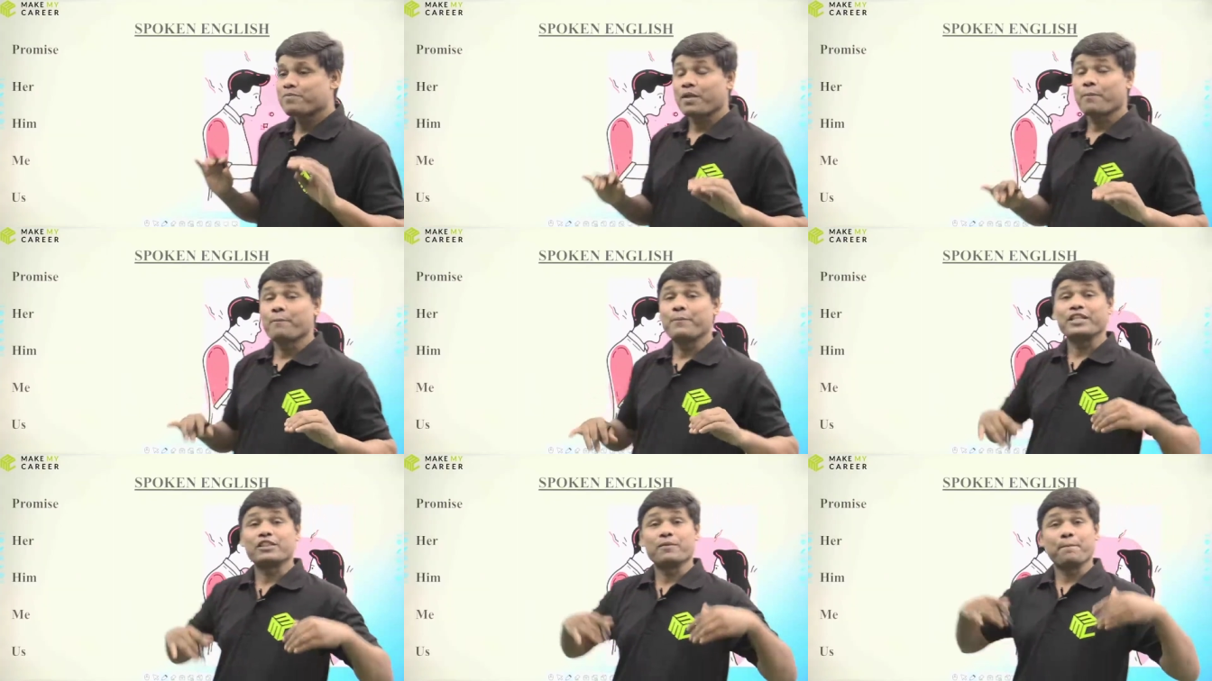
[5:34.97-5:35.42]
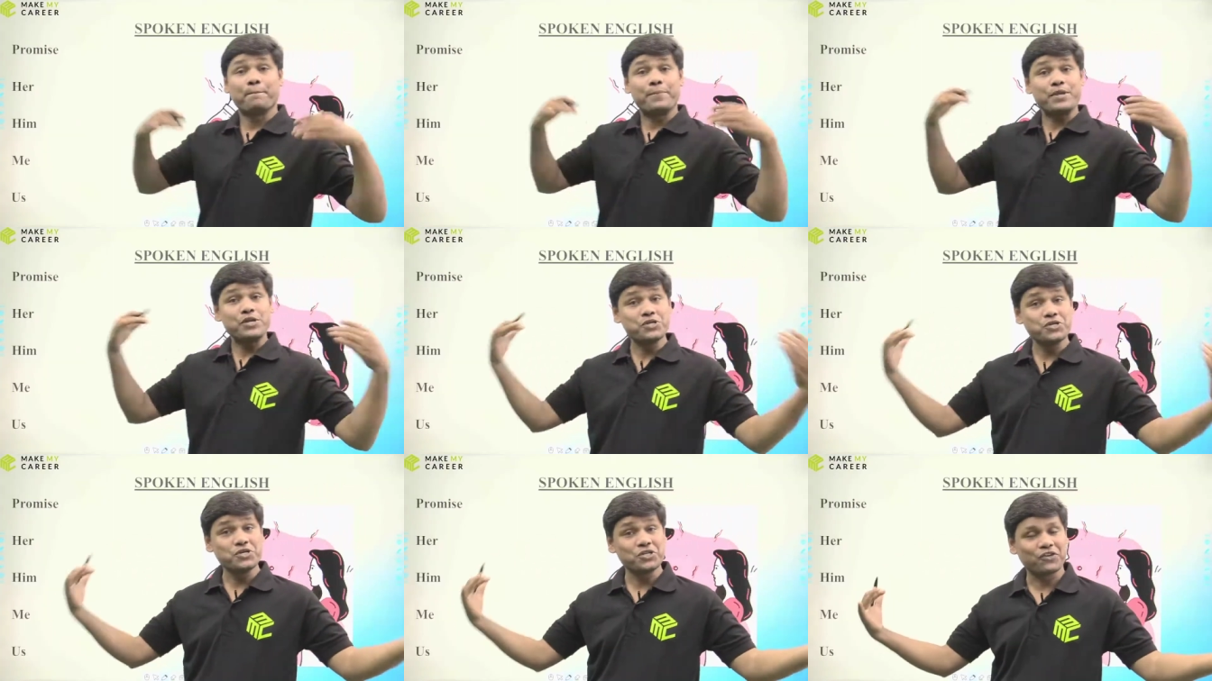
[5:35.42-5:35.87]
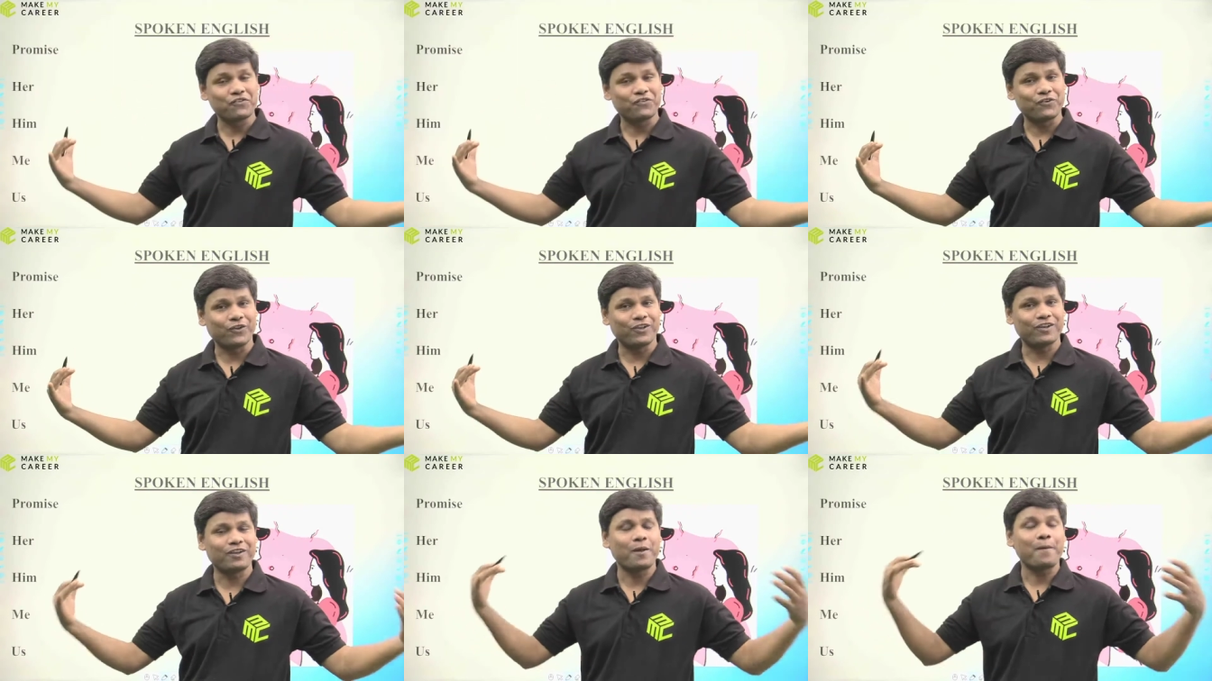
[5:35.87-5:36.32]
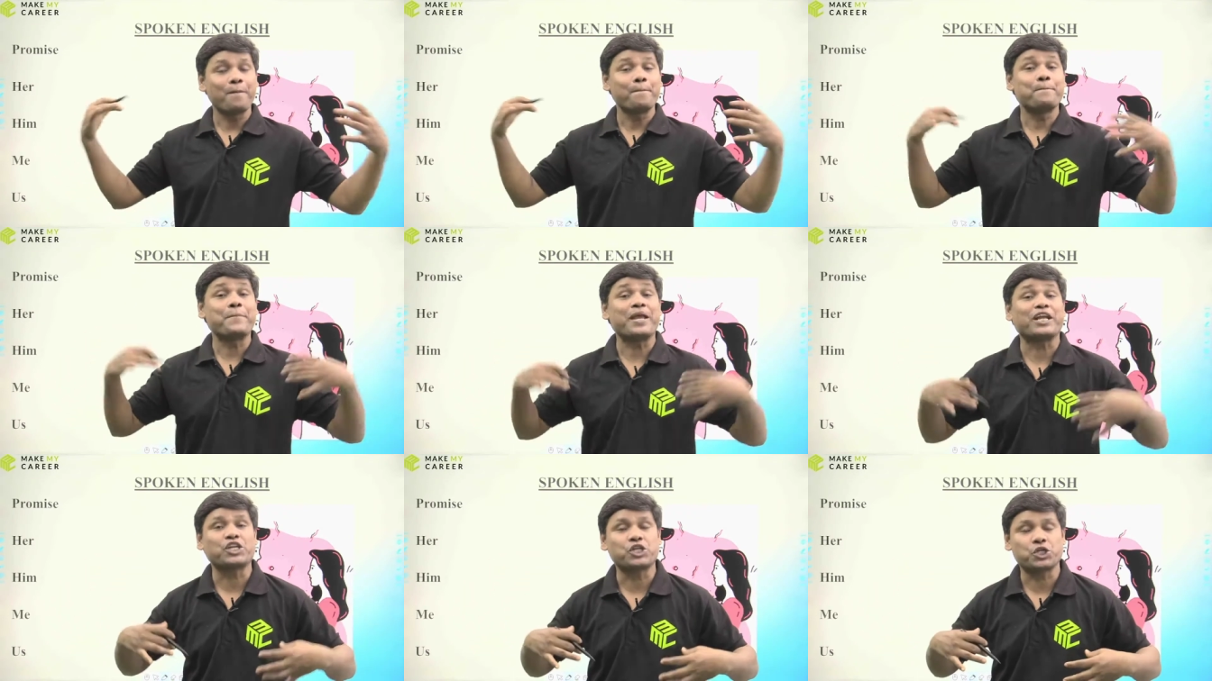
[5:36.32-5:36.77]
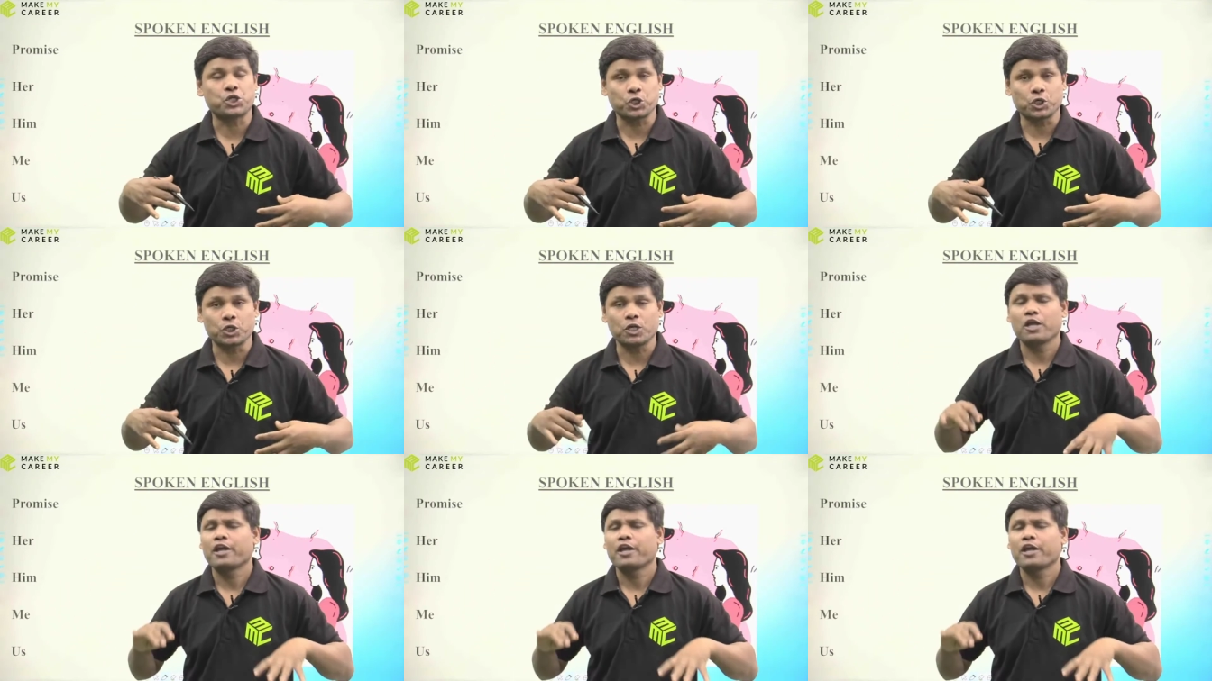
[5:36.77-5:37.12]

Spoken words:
with beautiful picture.